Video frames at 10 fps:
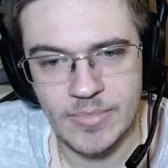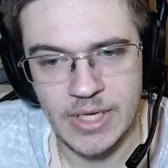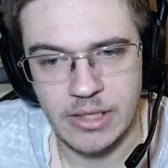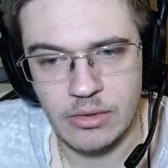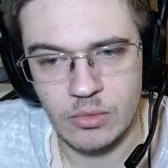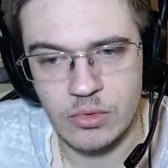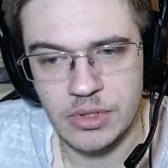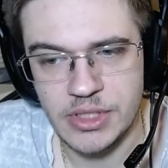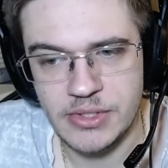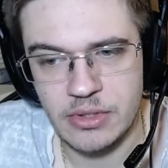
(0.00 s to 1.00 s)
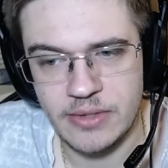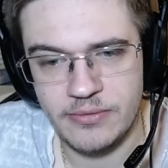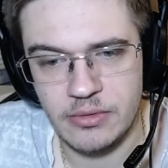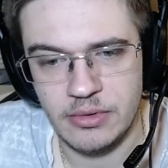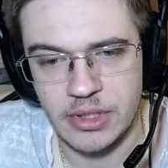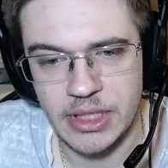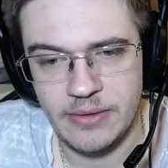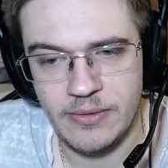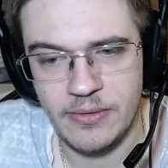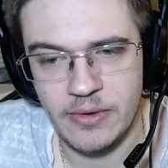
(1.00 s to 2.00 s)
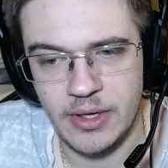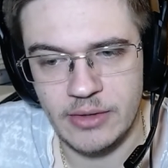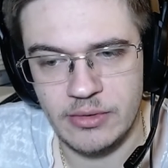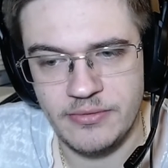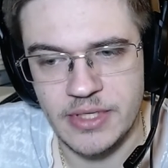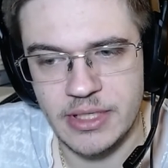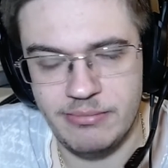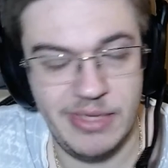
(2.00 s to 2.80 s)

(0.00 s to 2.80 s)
I don't want us to have to regret the thing we've done.